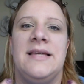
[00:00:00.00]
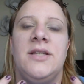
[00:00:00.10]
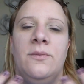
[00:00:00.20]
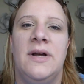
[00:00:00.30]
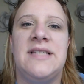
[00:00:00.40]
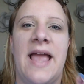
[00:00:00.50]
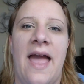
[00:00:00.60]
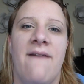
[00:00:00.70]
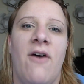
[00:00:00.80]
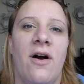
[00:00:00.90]
so once I
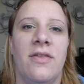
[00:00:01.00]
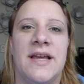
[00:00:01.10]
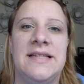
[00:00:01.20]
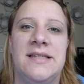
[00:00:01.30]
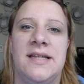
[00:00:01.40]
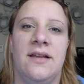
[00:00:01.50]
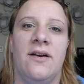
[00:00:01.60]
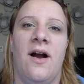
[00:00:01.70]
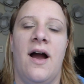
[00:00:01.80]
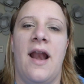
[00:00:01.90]
have all the
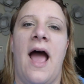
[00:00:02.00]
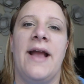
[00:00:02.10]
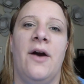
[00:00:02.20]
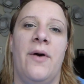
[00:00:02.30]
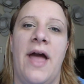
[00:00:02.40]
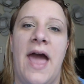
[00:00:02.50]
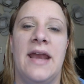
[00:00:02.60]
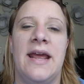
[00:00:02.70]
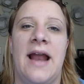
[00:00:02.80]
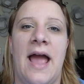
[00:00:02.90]
concealer on, I go
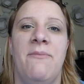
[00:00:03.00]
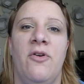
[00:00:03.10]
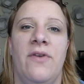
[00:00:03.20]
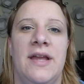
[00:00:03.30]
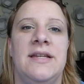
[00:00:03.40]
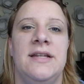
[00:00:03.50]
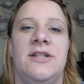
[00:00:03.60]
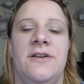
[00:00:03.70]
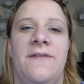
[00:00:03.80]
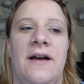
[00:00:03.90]
ahead and I move
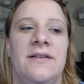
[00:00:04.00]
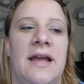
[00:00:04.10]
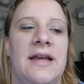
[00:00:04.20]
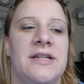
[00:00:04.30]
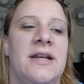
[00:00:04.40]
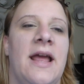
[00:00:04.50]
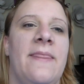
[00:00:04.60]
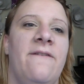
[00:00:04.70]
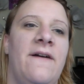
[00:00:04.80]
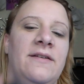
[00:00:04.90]
into foundation.
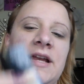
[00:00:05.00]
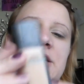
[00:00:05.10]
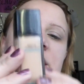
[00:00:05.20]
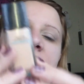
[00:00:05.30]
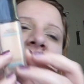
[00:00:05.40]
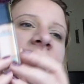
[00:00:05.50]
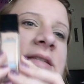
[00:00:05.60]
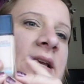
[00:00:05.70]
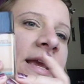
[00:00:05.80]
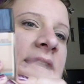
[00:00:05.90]
And the foundation I'm using